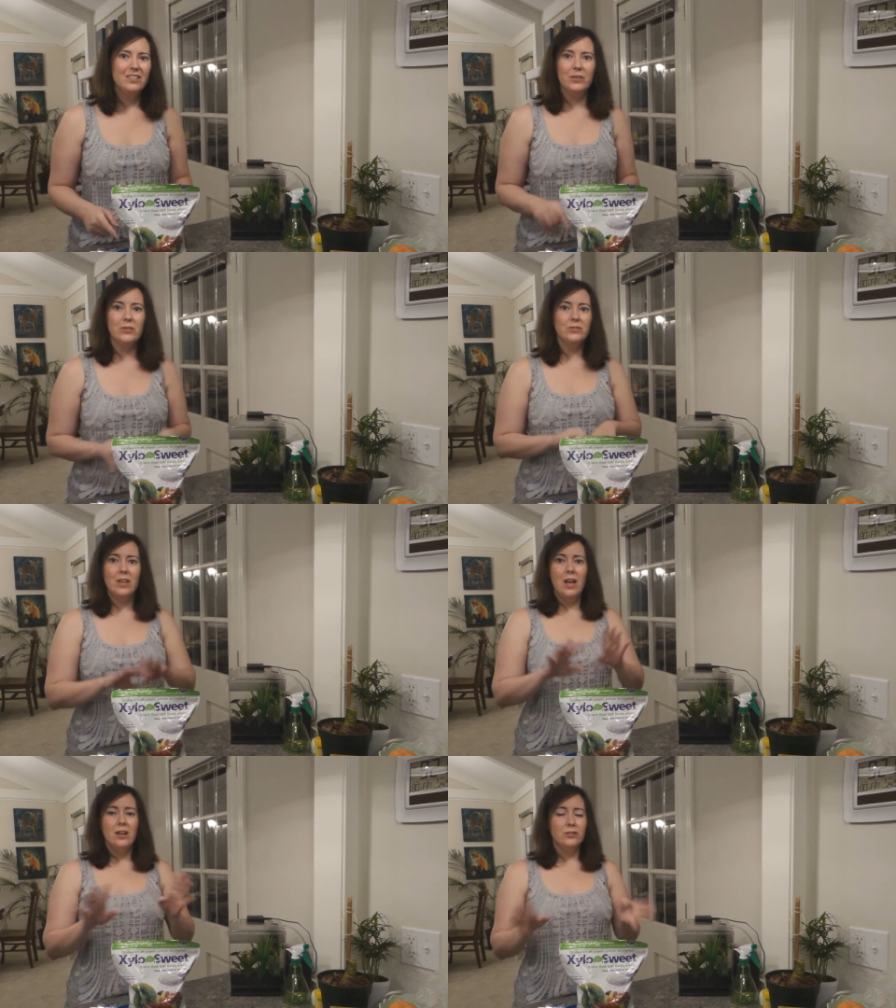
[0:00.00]
So there's
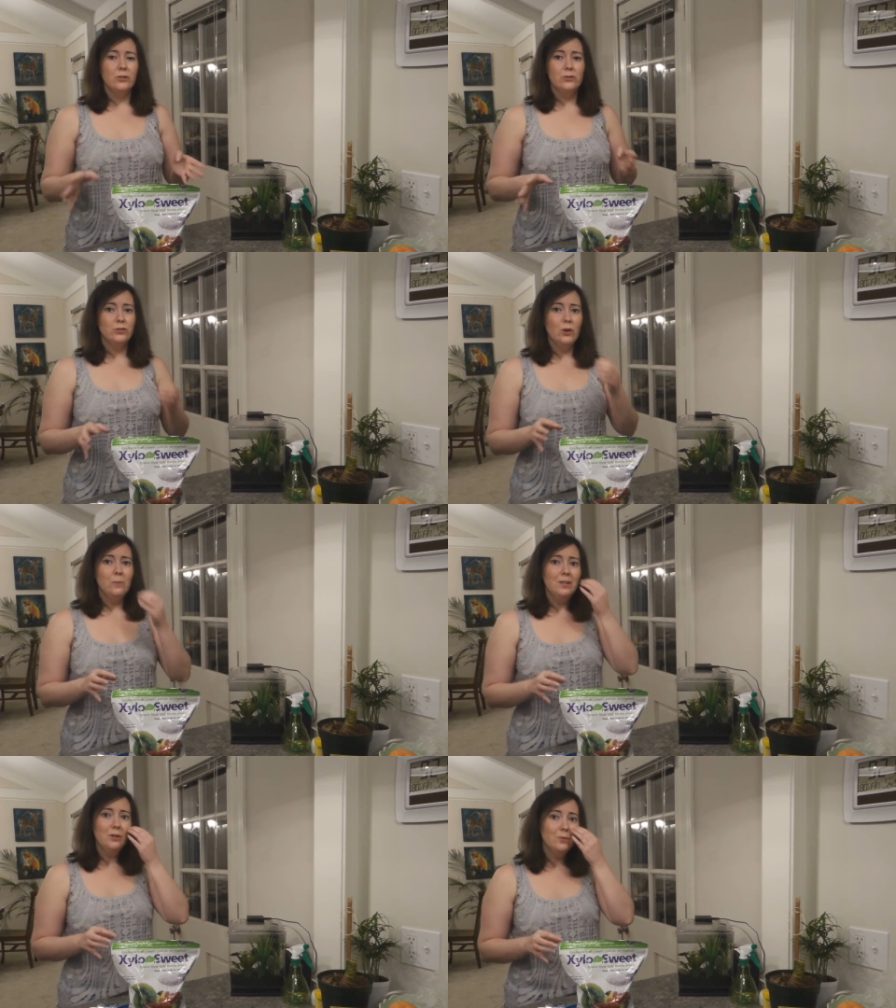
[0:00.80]

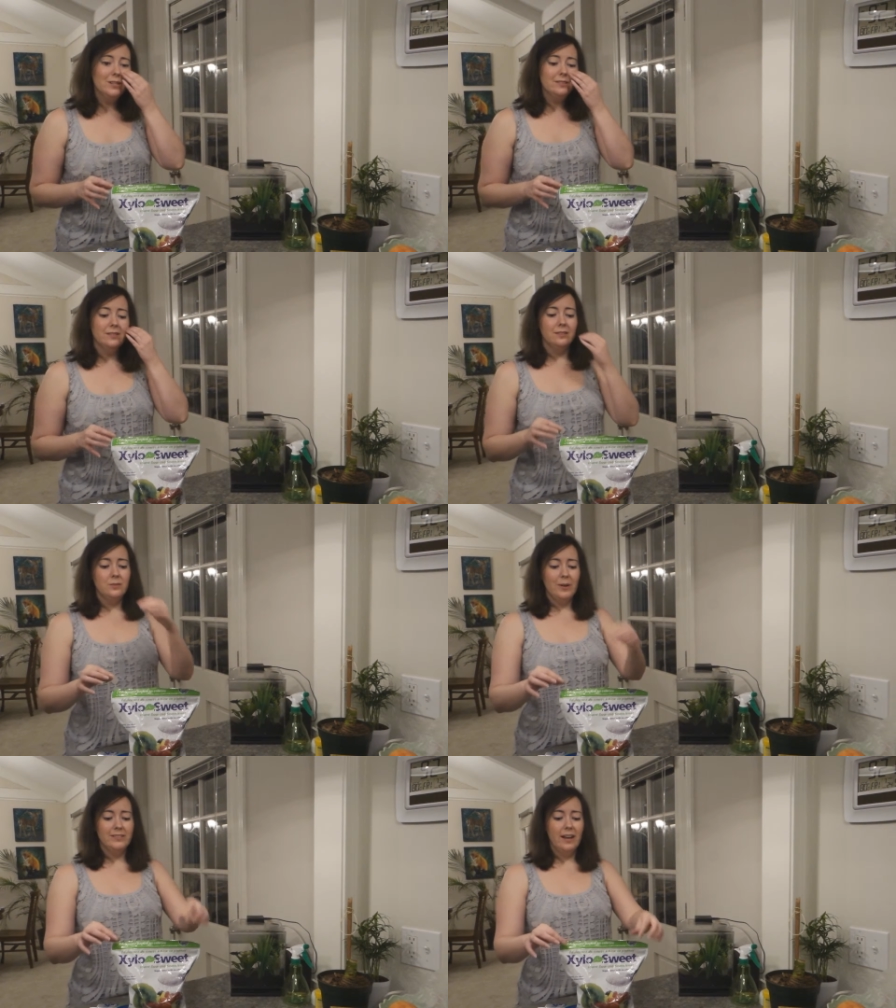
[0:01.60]
so many
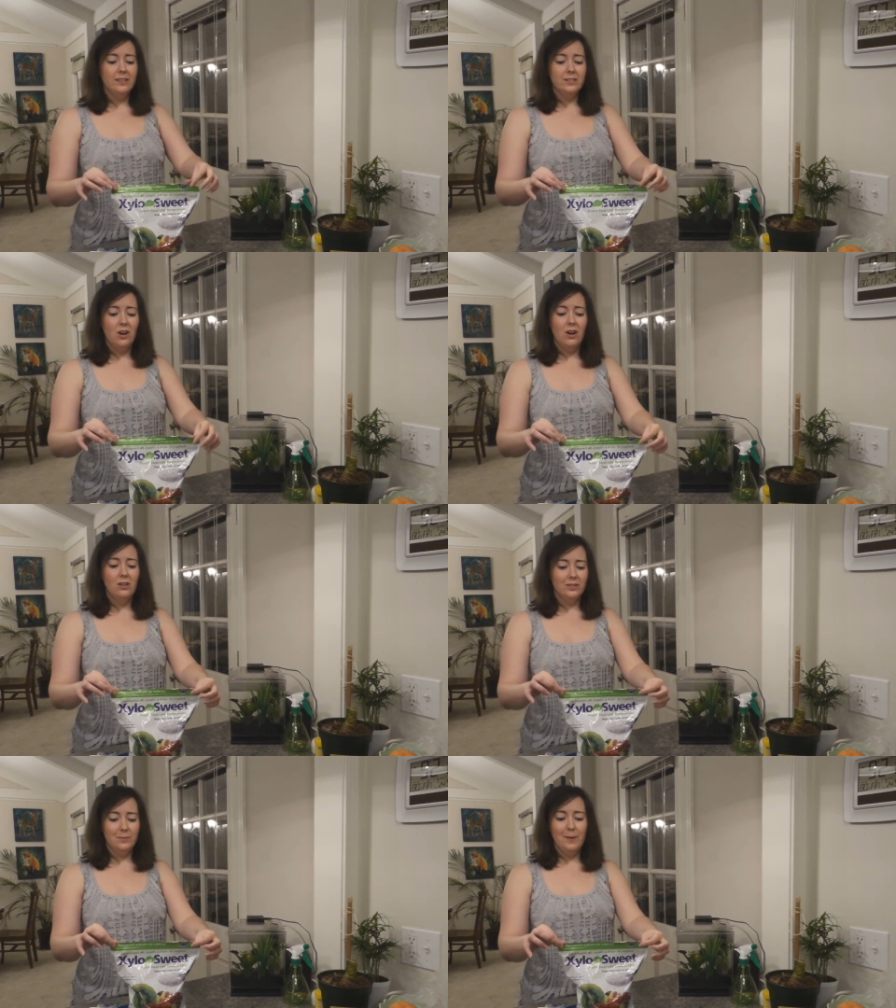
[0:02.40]
reasons why
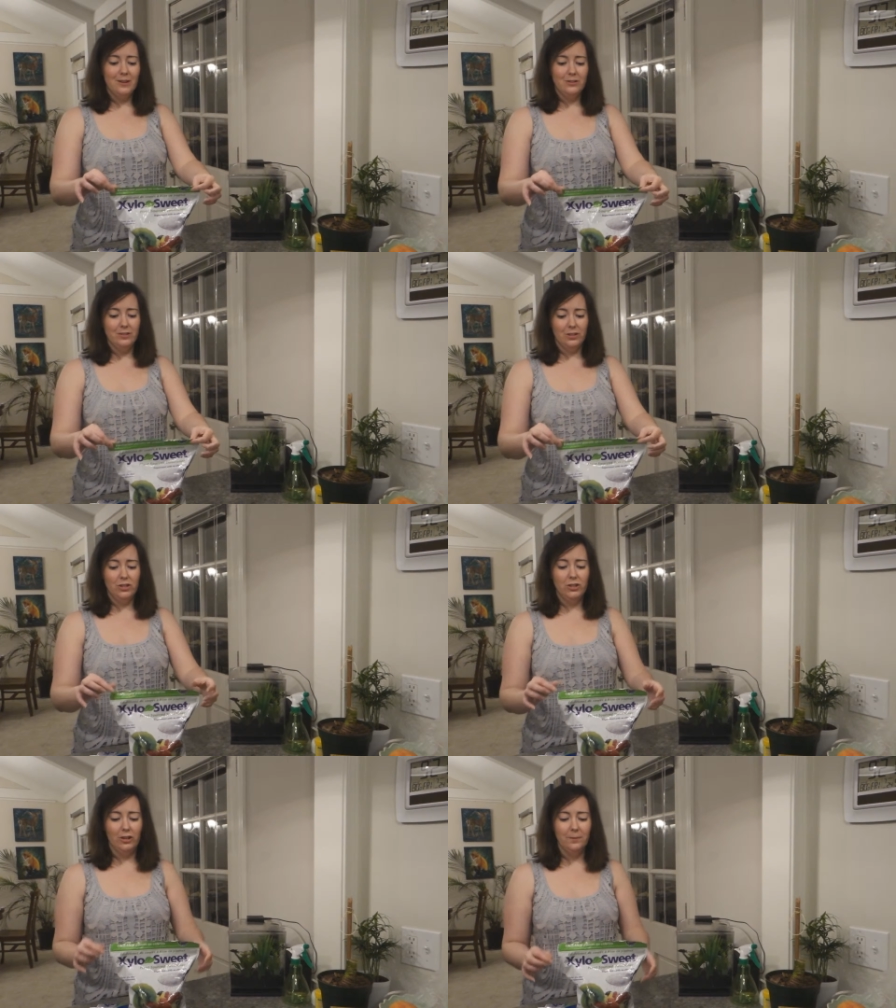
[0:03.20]
xylitol is better than
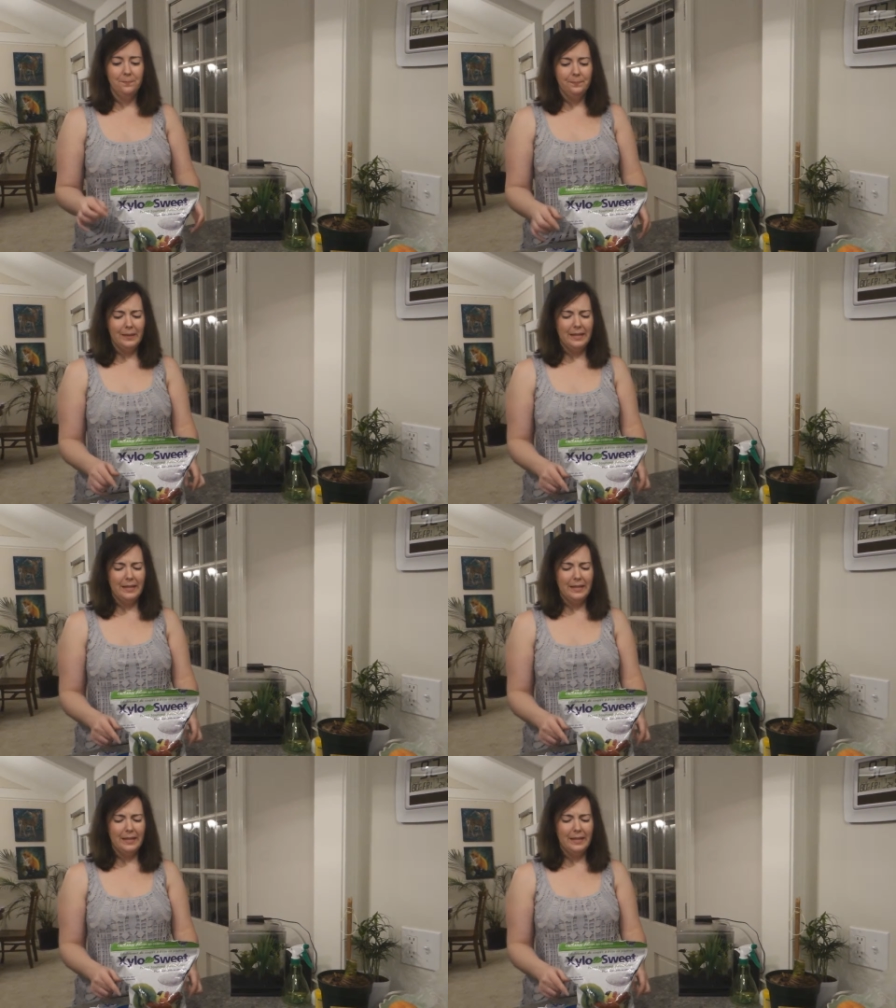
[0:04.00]
sugar.